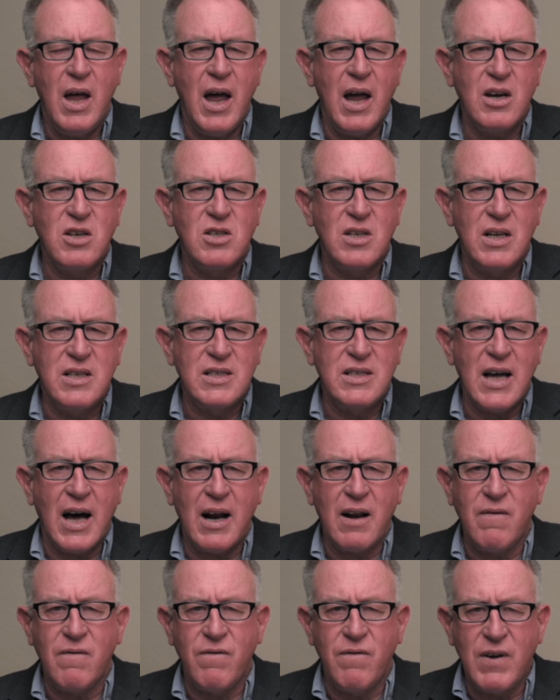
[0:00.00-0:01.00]
actually start
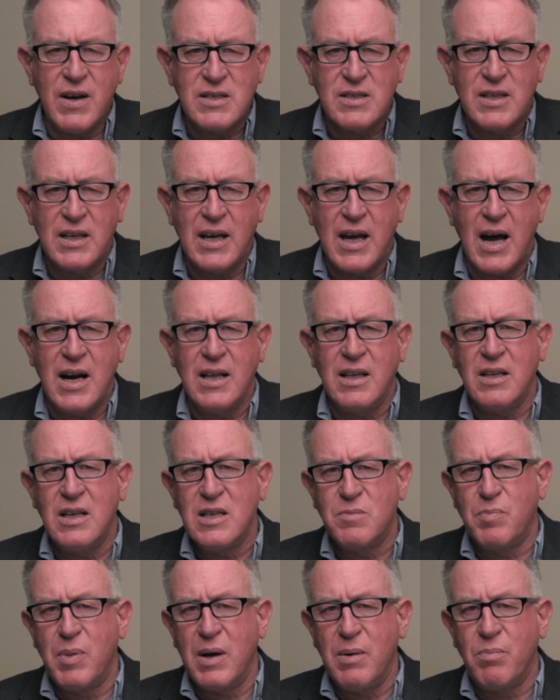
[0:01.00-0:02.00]
investigating these
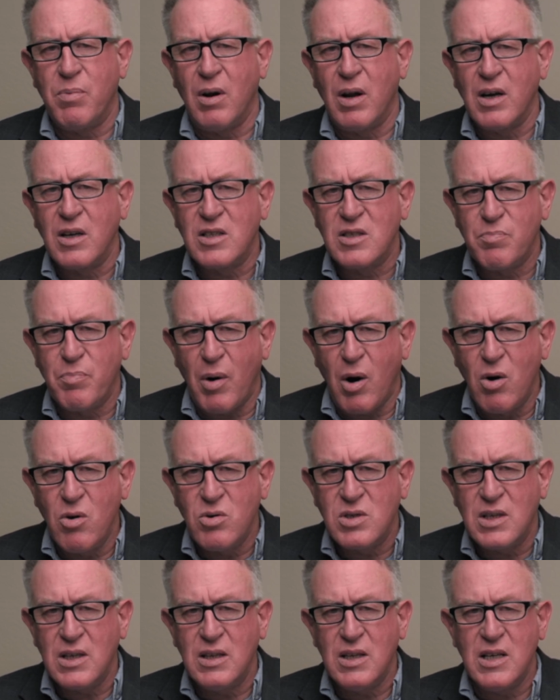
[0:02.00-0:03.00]
people,
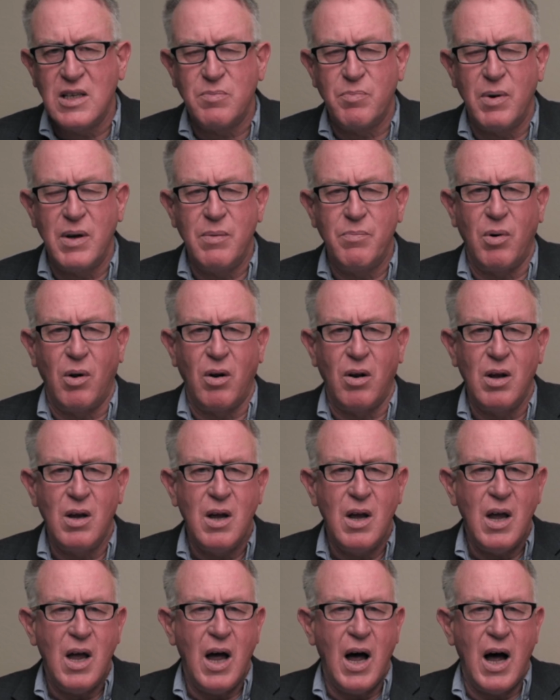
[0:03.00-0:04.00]
exposing these people,
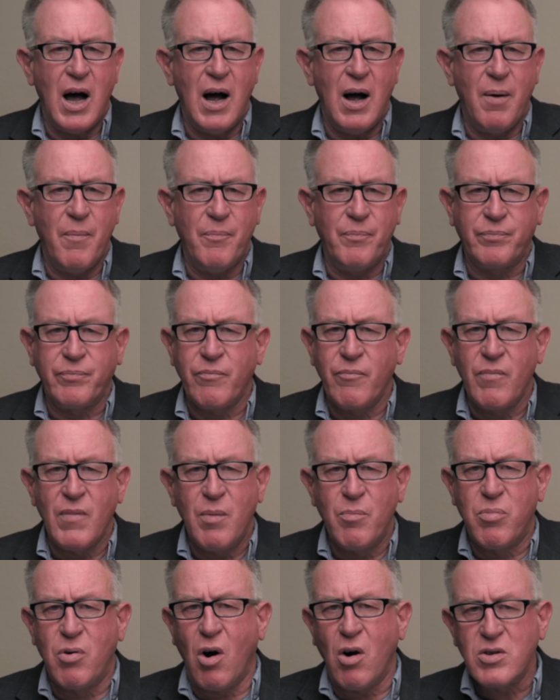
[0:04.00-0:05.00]

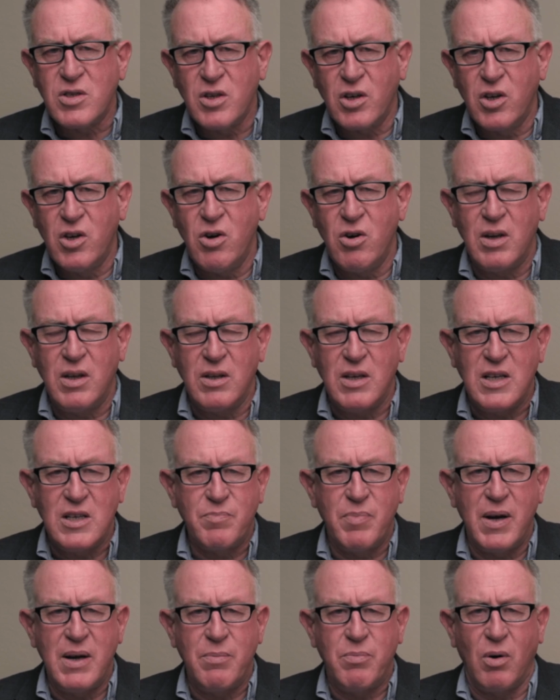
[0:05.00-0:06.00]
prosecuting these
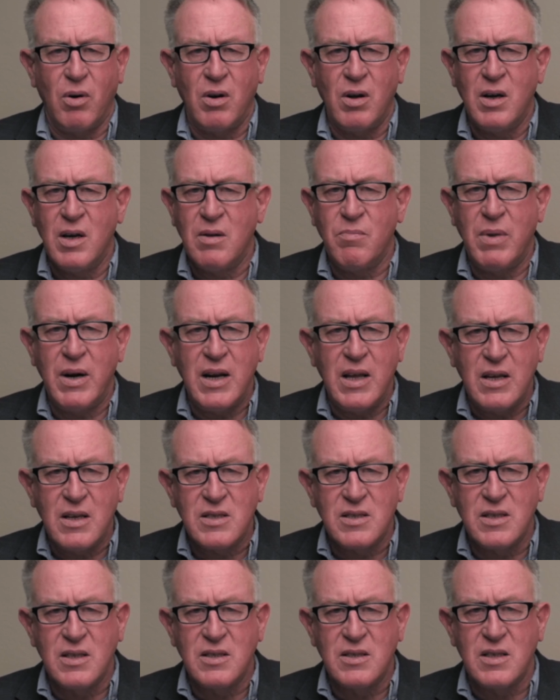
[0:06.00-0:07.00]
people in many
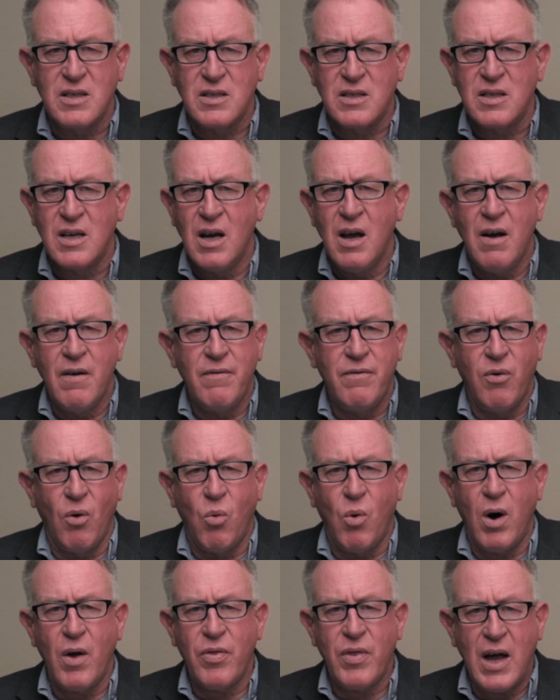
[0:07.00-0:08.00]
instances for
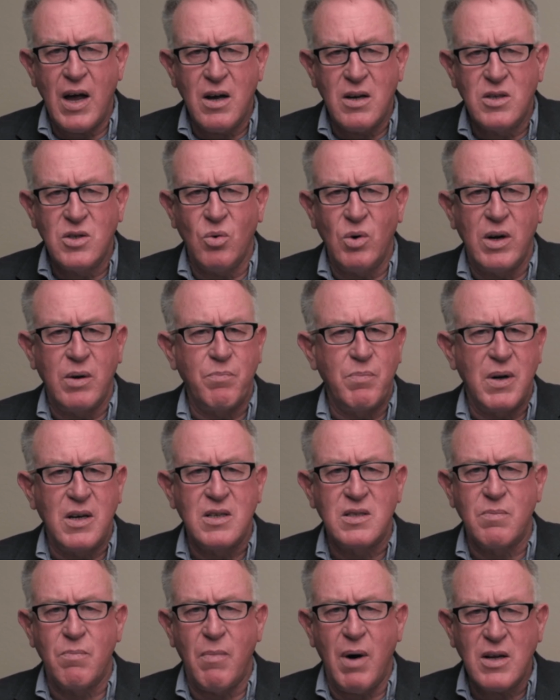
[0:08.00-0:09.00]
what they are doing,
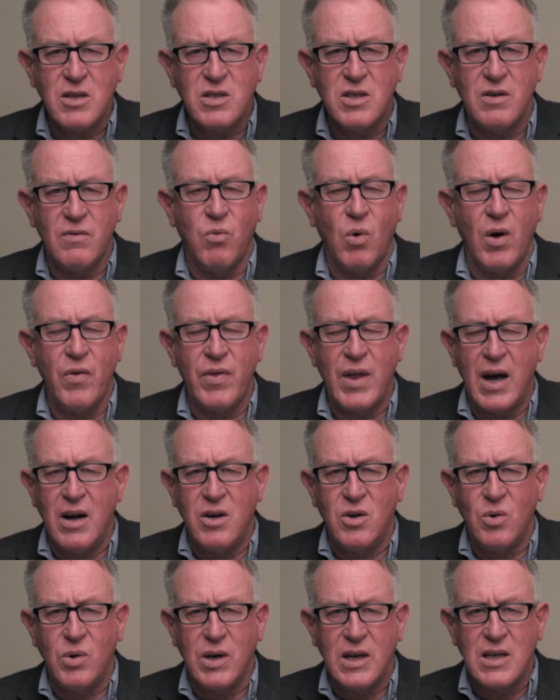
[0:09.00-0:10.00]
because much of what they are
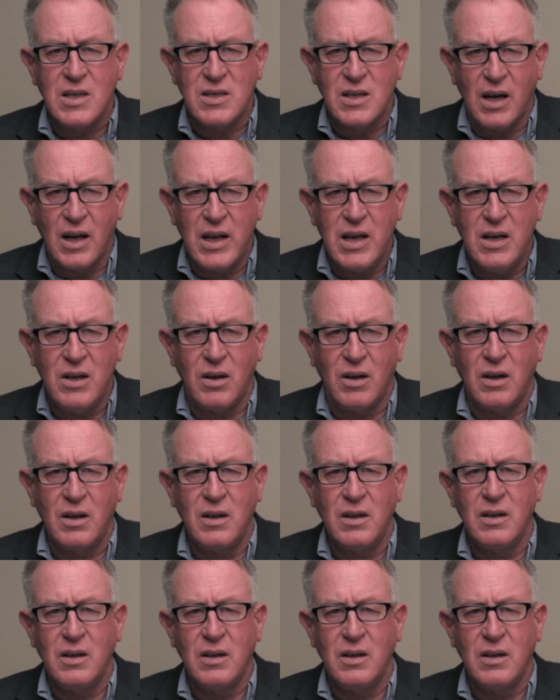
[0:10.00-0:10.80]
doing is illegal.